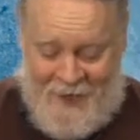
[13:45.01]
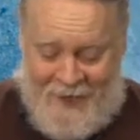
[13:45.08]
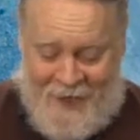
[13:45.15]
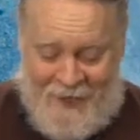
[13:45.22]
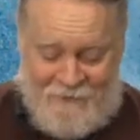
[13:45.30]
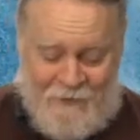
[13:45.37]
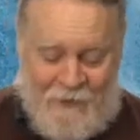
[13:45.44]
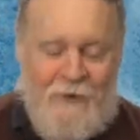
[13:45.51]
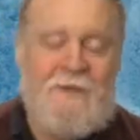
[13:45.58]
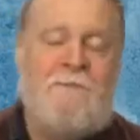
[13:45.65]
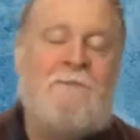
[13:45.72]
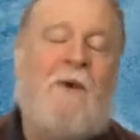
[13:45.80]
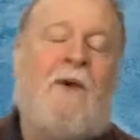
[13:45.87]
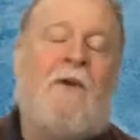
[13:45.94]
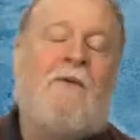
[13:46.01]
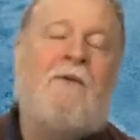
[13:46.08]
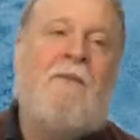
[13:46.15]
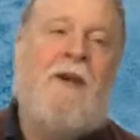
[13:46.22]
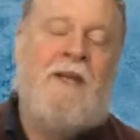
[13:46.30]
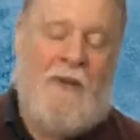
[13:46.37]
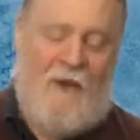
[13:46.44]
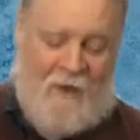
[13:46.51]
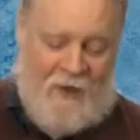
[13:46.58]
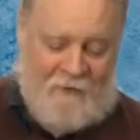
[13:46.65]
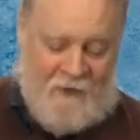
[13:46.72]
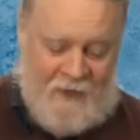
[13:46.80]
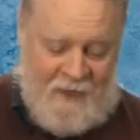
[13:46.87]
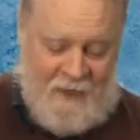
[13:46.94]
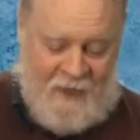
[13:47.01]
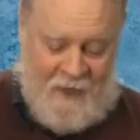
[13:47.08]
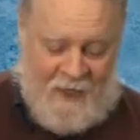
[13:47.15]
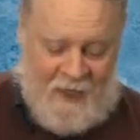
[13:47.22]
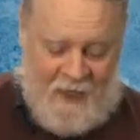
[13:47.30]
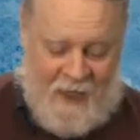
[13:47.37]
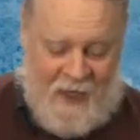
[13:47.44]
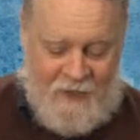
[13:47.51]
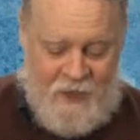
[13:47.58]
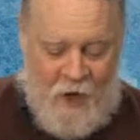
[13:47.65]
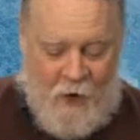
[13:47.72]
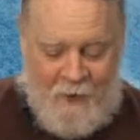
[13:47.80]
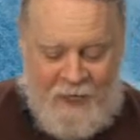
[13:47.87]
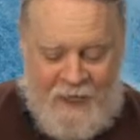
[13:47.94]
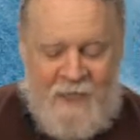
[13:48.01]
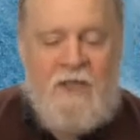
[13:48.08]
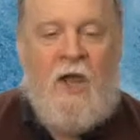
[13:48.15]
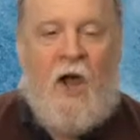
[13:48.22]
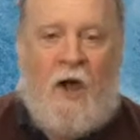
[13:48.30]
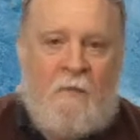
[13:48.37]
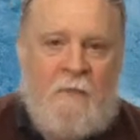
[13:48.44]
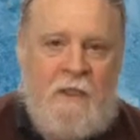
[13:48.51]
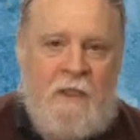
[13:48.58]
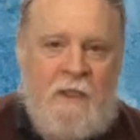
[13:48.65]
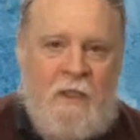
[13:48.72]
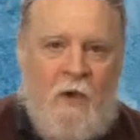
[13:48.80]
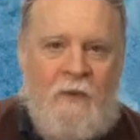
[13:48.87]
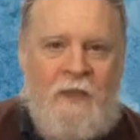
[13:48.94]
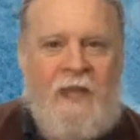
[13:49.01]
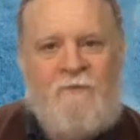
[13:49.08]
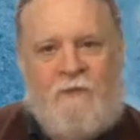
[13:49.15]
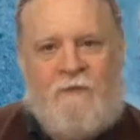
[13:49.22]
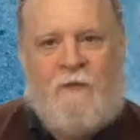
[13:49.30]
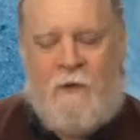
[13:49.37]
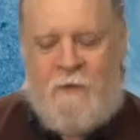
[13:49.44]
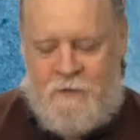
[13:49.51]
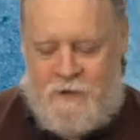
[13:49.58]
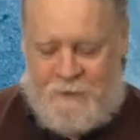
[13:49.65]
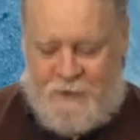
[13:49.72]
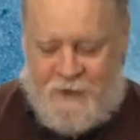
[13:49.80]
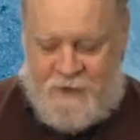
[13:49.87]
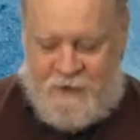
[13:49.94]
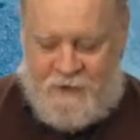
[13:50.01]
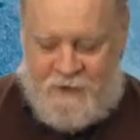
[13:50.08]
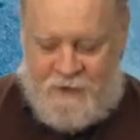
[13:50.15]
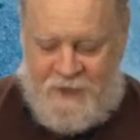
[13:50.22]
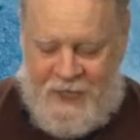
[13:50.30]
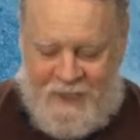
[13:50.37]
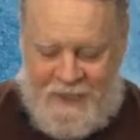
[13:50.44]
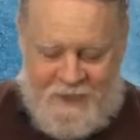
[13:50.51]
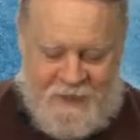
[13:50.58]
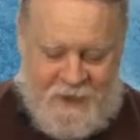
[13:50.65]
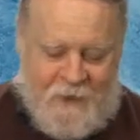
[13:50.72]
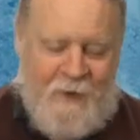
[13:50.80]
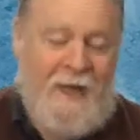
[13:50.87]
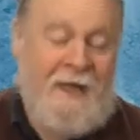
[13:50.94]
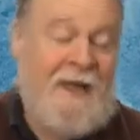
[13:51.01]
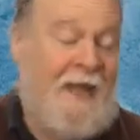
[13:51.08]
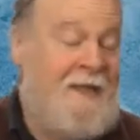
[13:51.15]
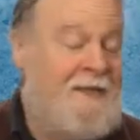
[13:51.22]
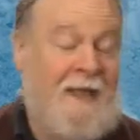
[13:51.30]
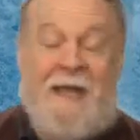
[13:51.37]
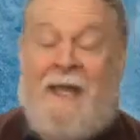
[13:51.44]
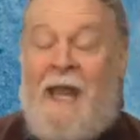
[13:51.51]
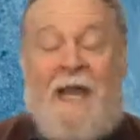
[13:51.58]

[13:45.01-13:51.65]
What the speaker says: Of course, borrowing money off on no income, going even further into personal debt, is a great idea.